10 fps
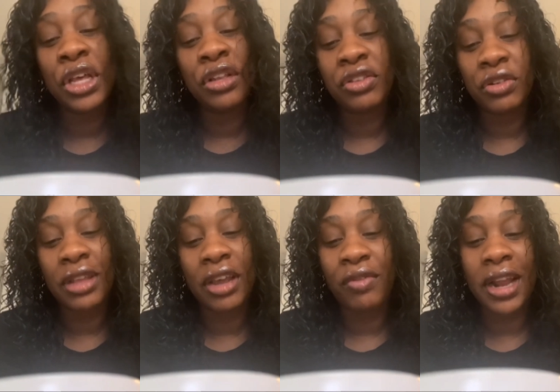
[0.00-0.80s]
So
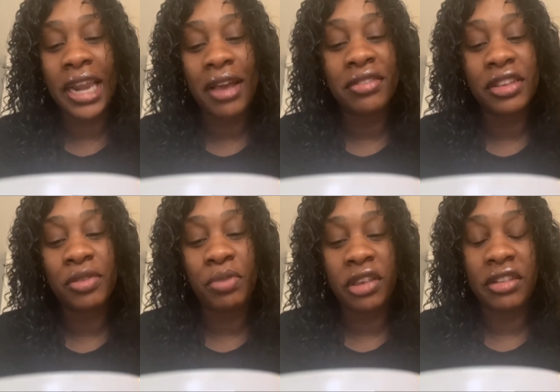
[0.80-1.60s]
like right now it says,
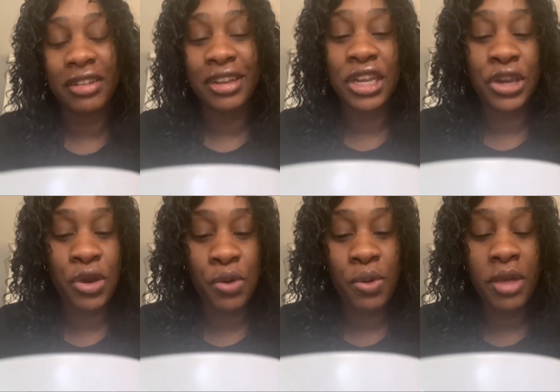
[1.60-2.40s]
"Be still and
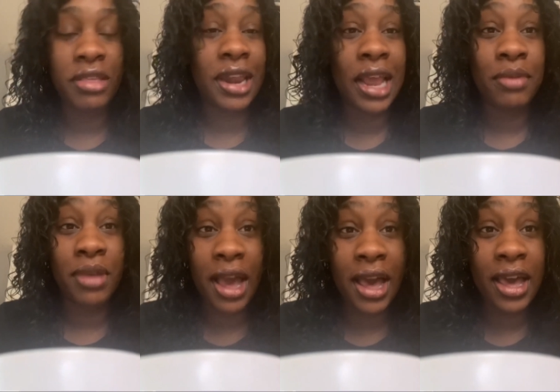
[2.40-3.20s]
know that I am
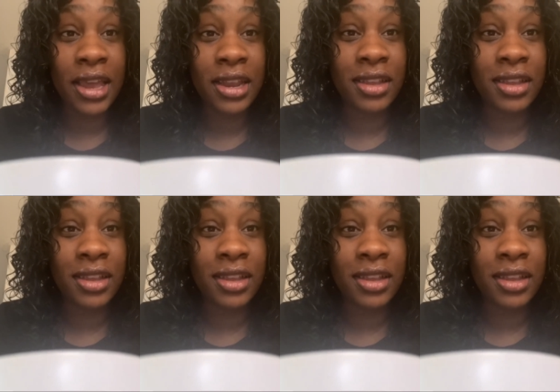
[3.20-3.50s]
God.